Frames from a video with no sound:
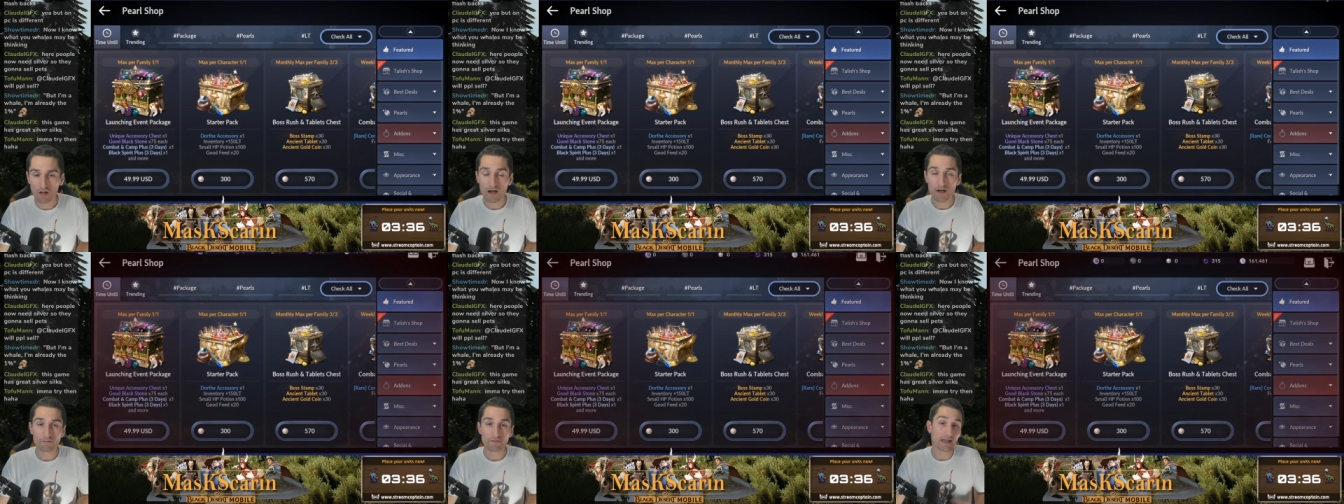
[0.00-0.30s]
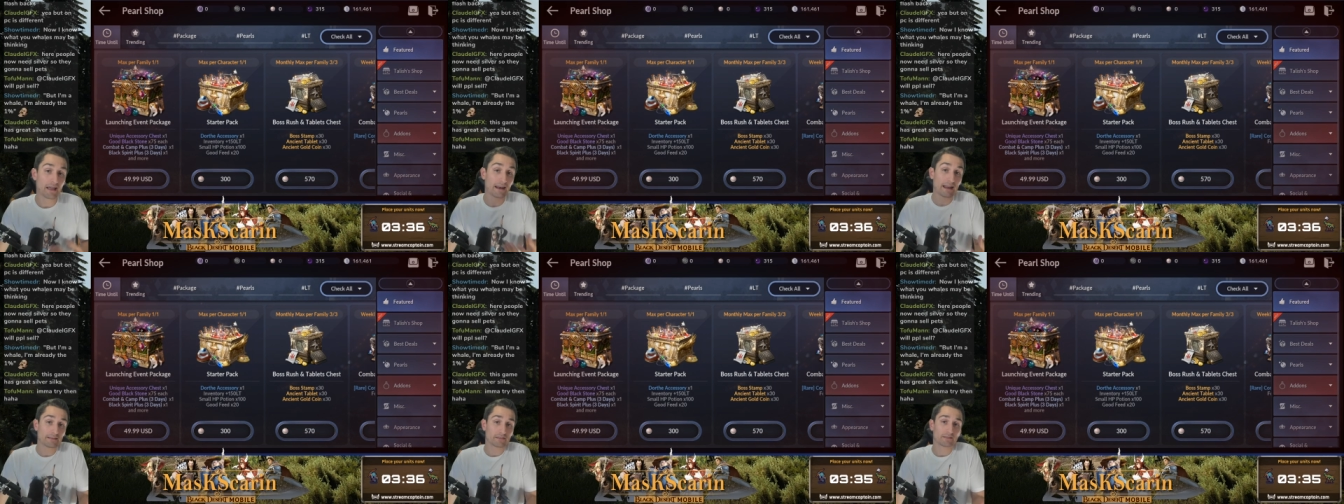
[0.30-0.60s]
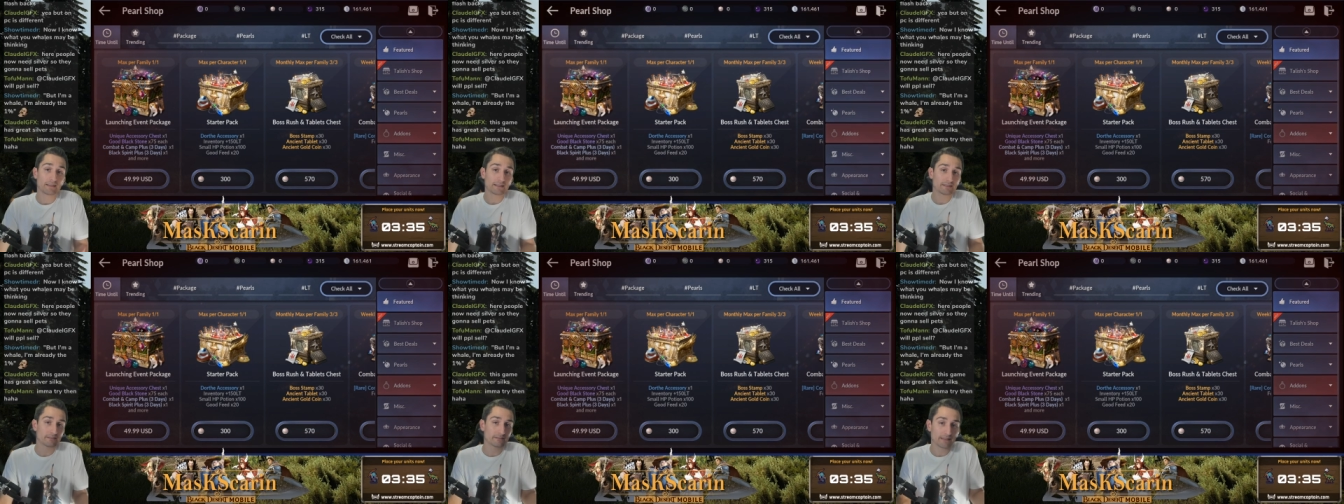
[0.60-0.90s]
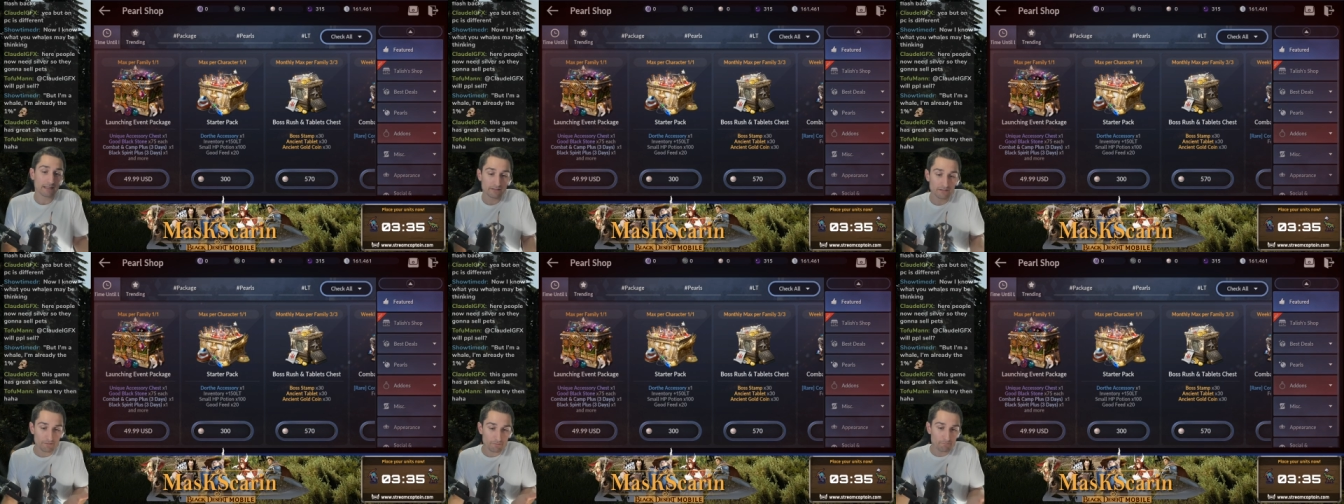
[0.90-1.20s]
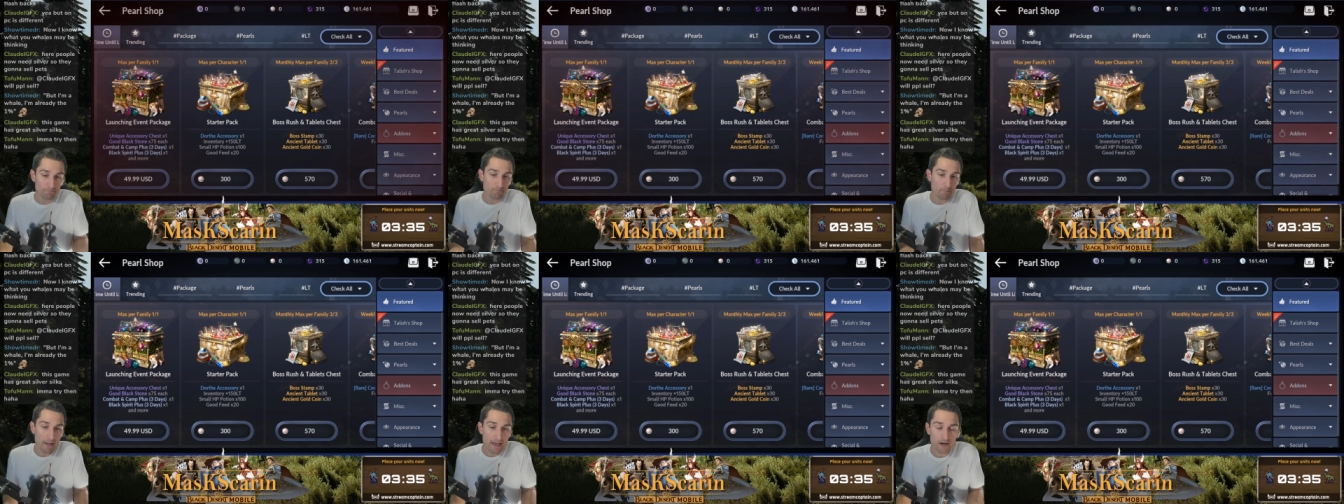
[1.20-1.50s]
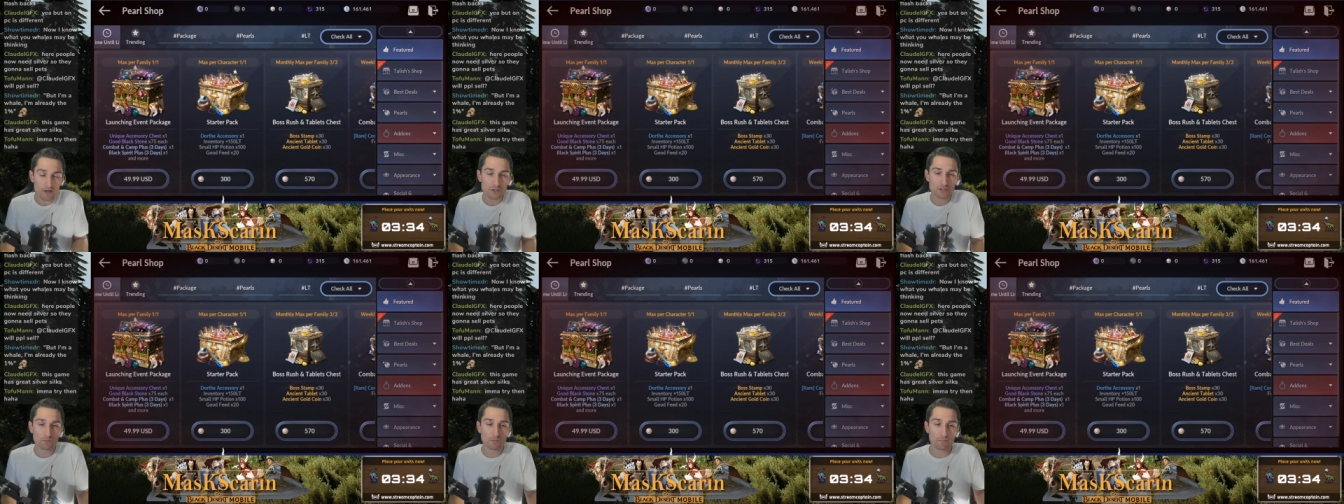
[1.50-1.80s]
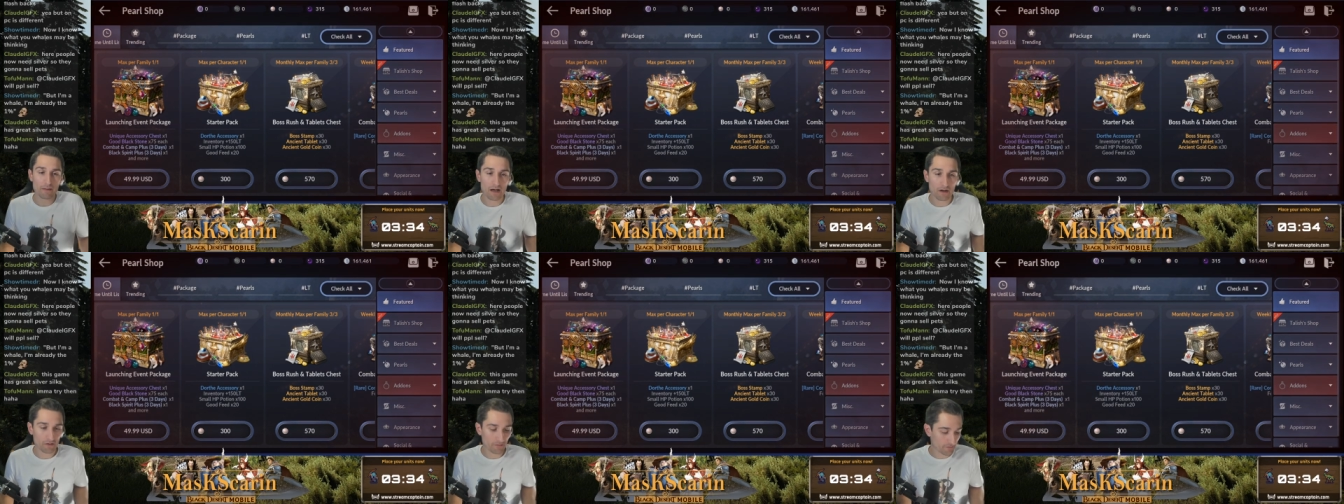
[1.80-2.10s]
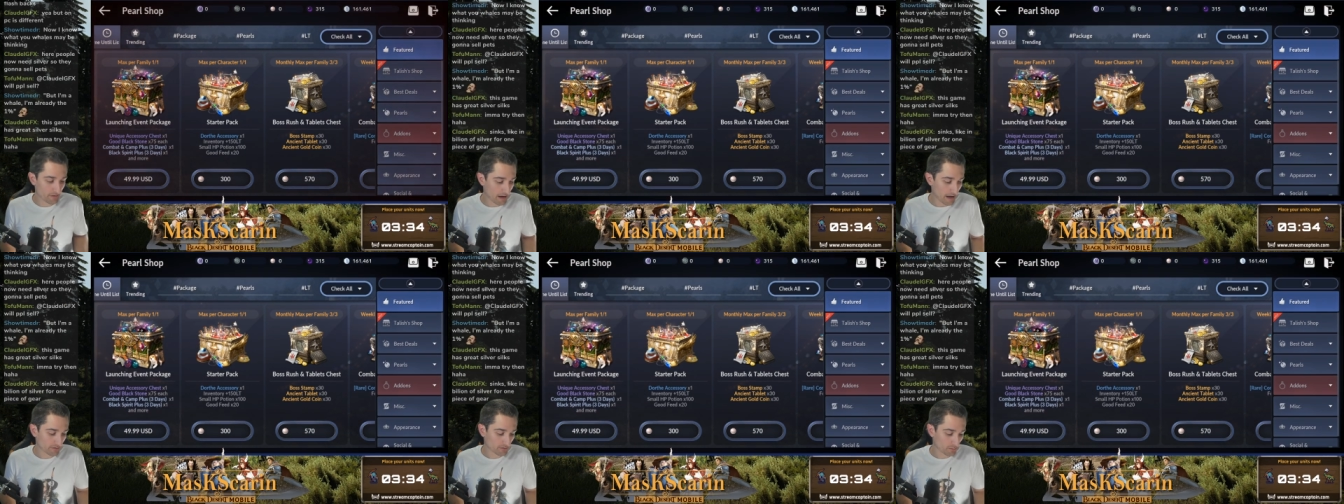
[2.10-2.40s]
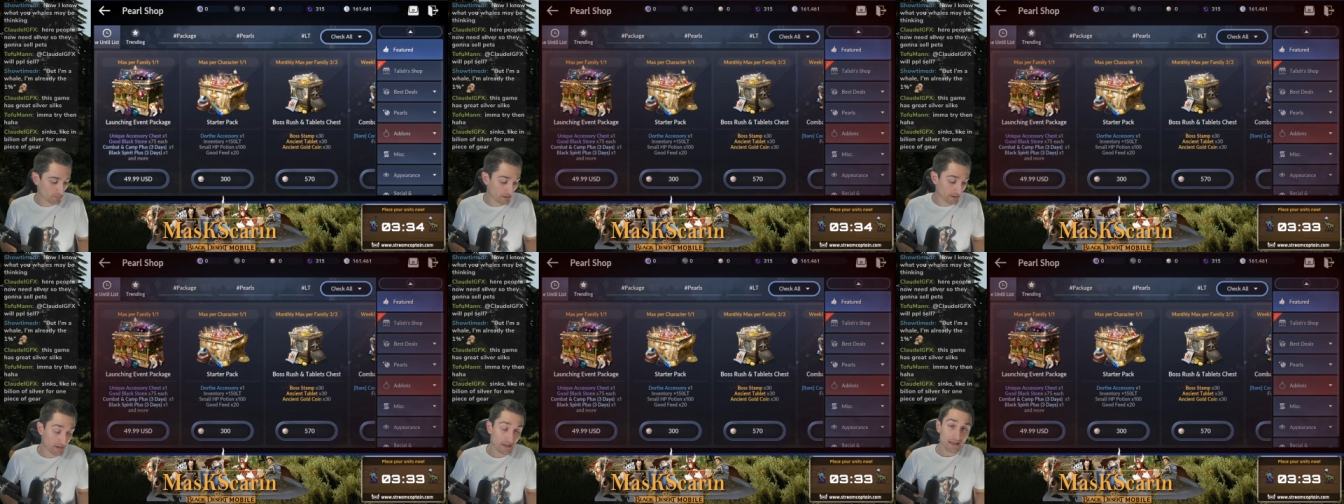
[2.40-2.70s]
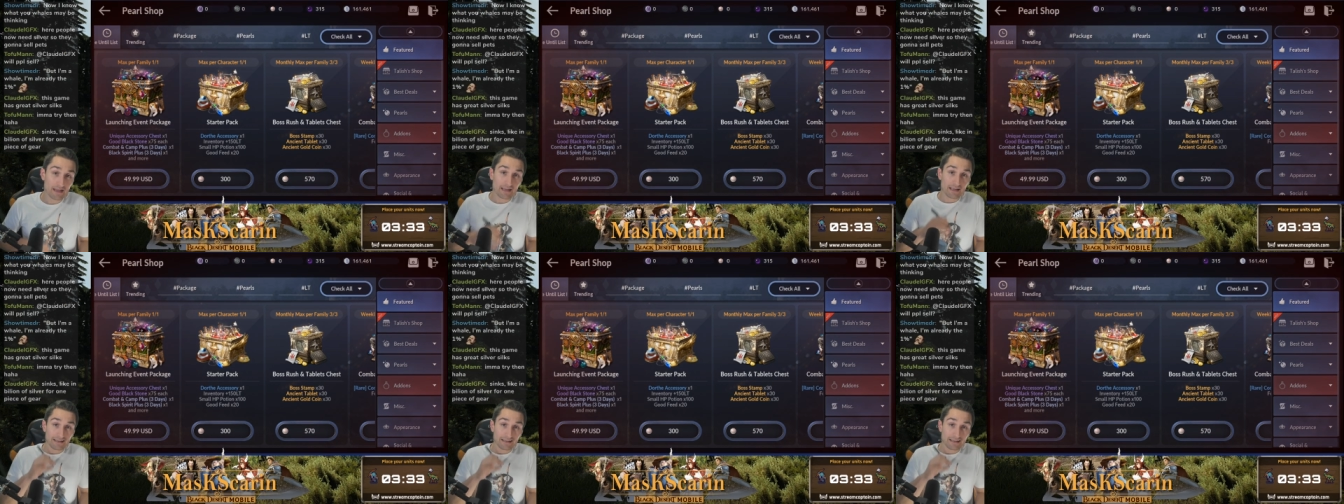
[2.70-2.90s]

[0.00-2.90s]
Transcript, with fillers: off, and that's that's that's a manageable amount if you ask me.